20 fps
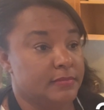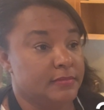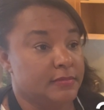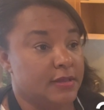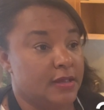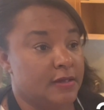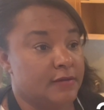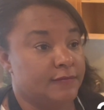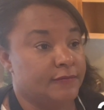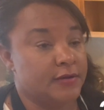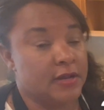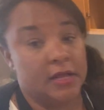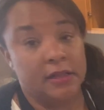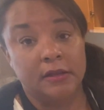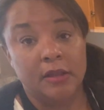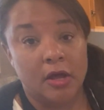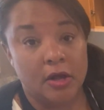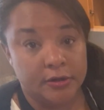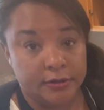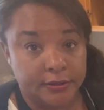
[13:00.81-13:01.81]
if not
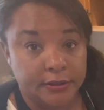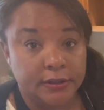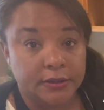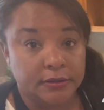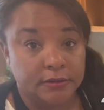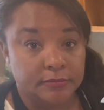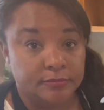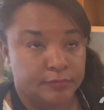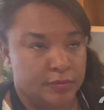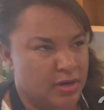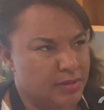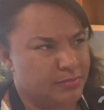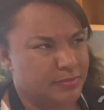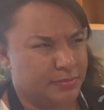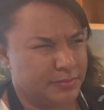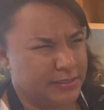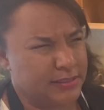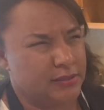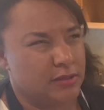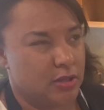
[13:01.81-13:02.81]
longer,
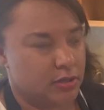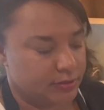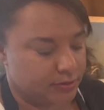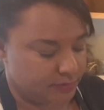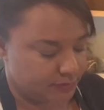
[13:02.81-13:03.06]
probably longer